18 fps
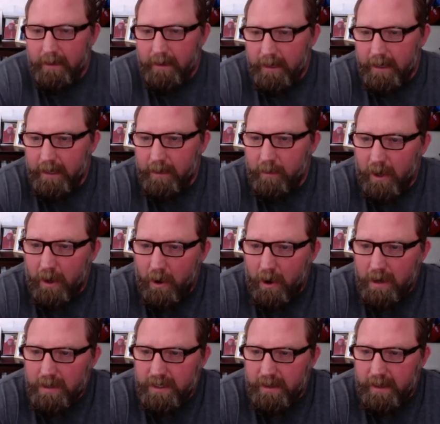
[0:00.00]
in
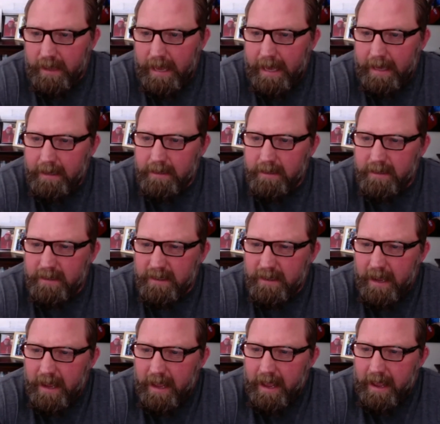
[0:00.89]
regards to that is
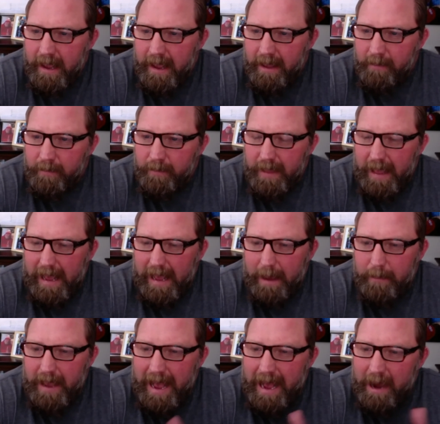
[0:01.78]
that,
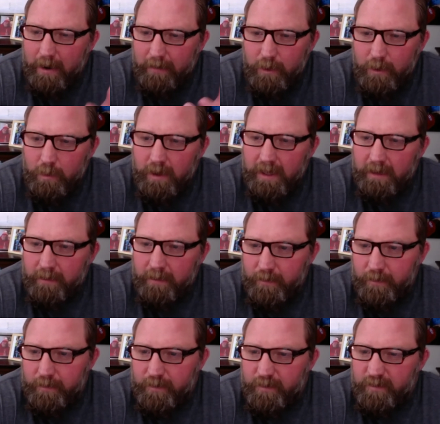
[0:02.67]
how do
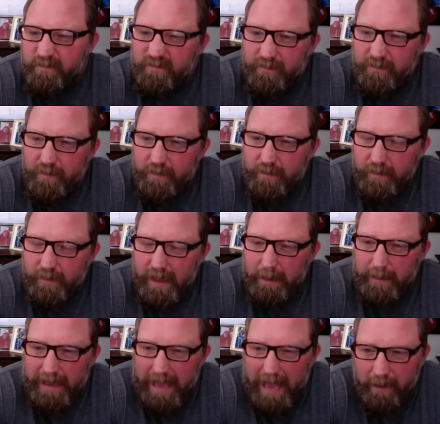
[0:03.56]

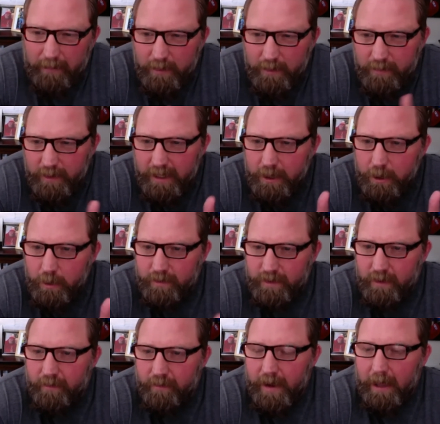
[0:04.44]
you feel like
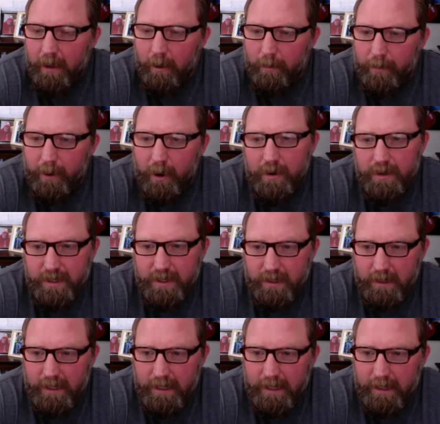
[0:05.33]
you've developed
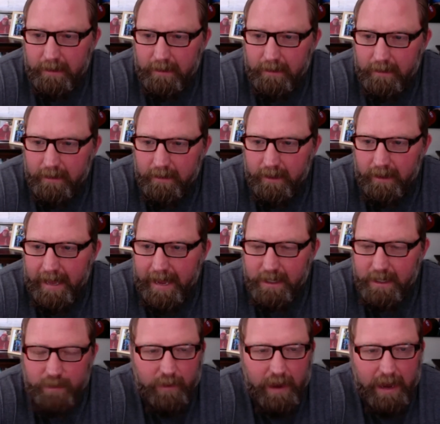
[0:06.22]
personally in the
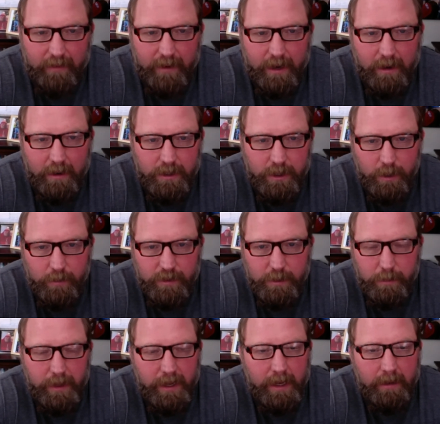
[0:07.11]
last 5 years you've
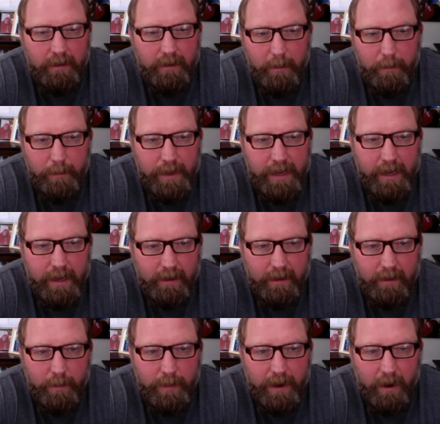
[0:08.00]
spent at Penn
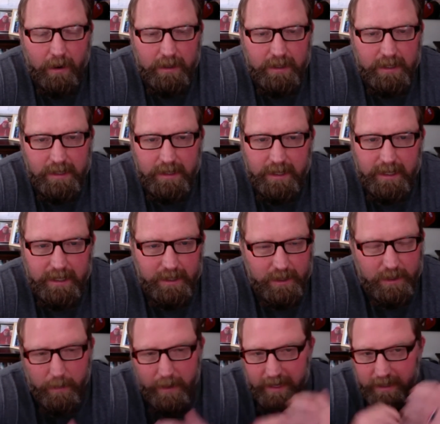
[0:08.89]
and the PRTC,
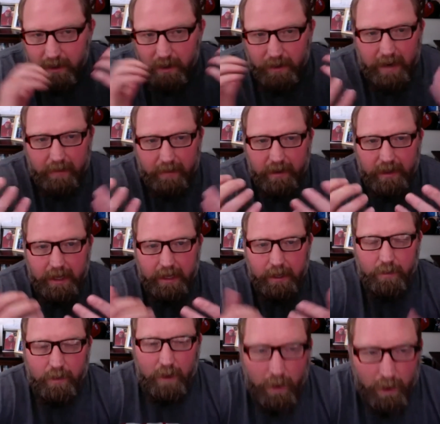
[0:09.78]
just based on
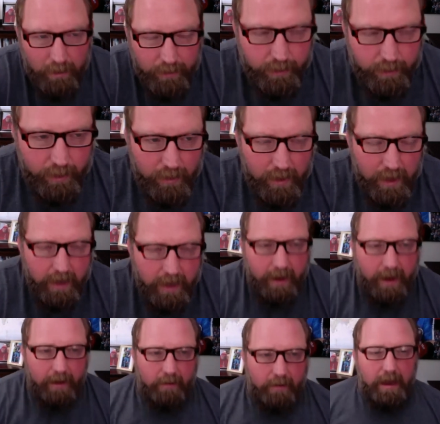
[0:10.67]
everything you've gone through?
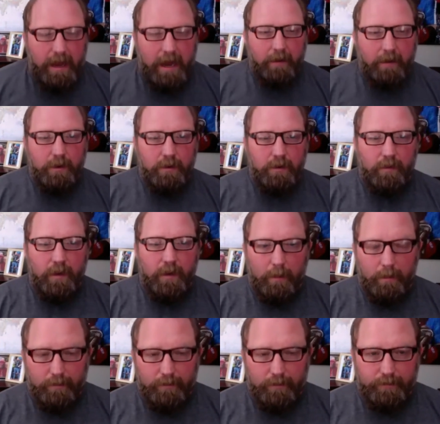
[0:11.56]
How have you
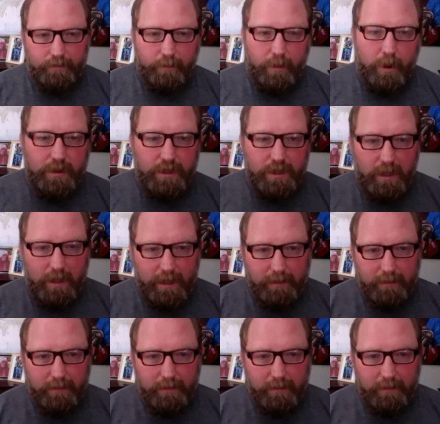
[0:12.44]
developed personally?